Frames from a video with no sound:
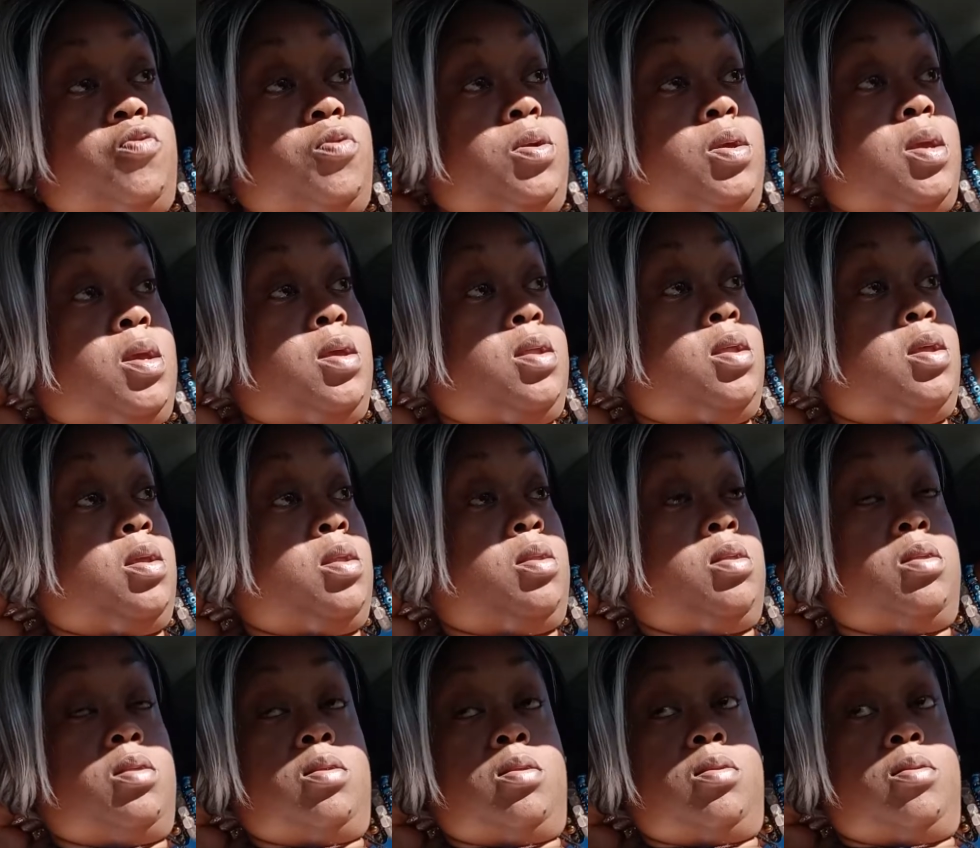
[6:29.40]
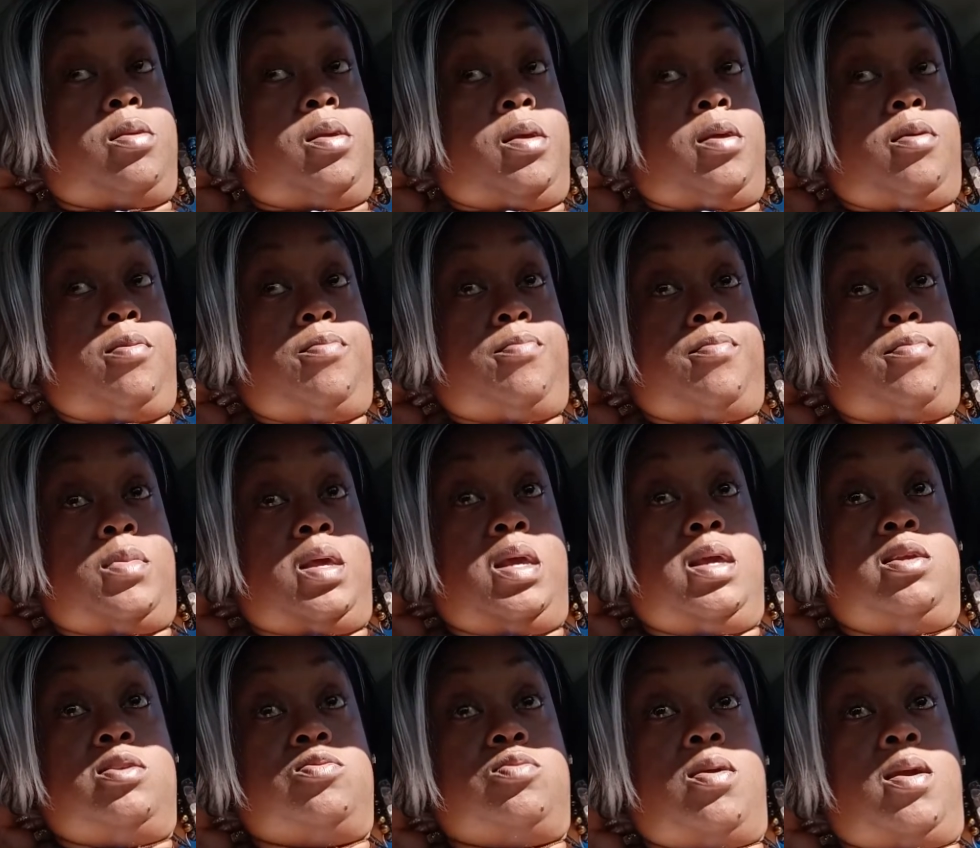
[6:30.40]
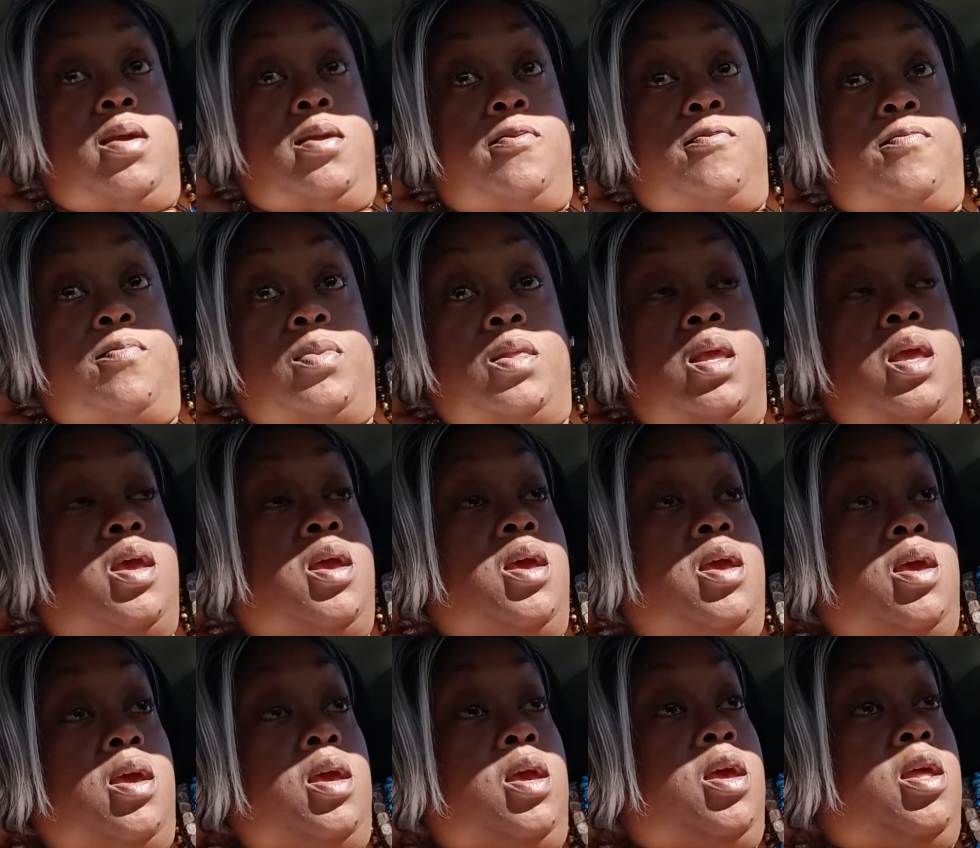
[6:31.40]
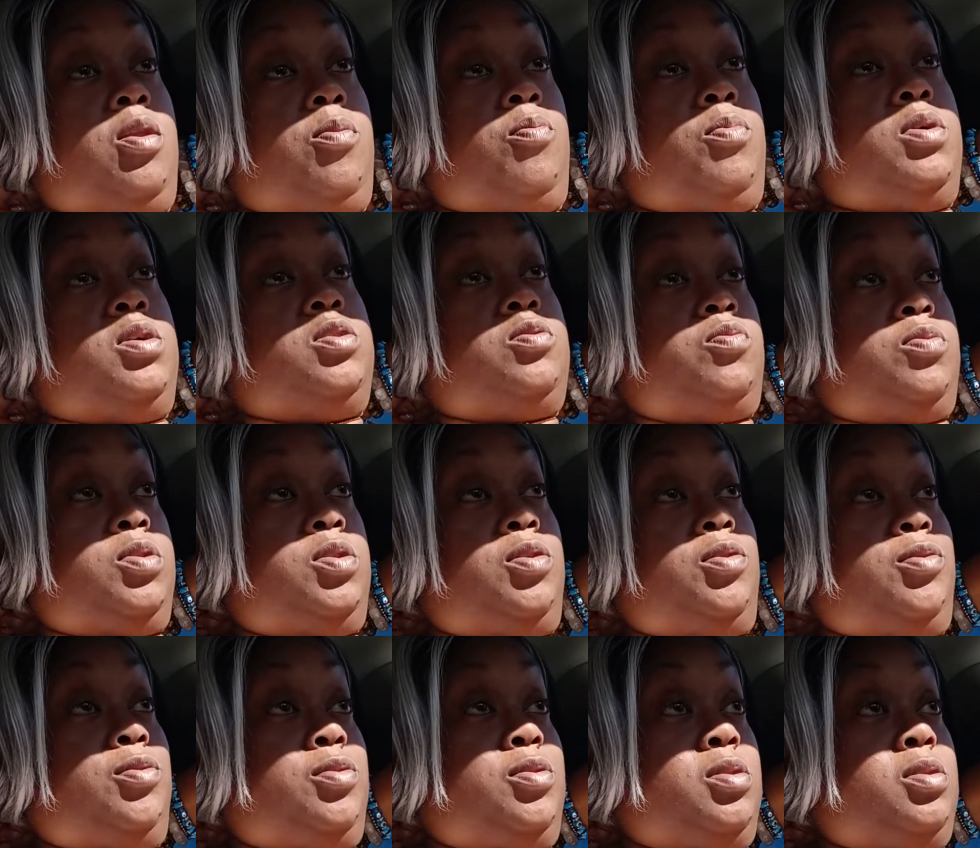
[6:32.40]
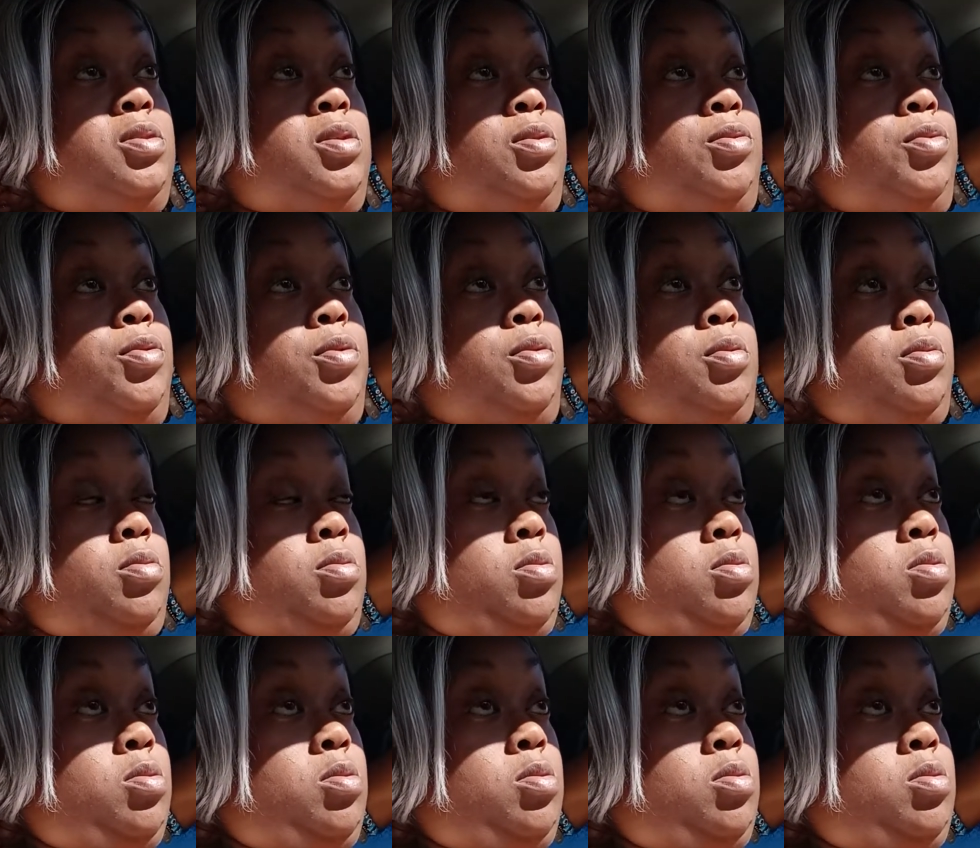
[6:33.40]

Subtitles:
created, yep, he's right. It must return to sender.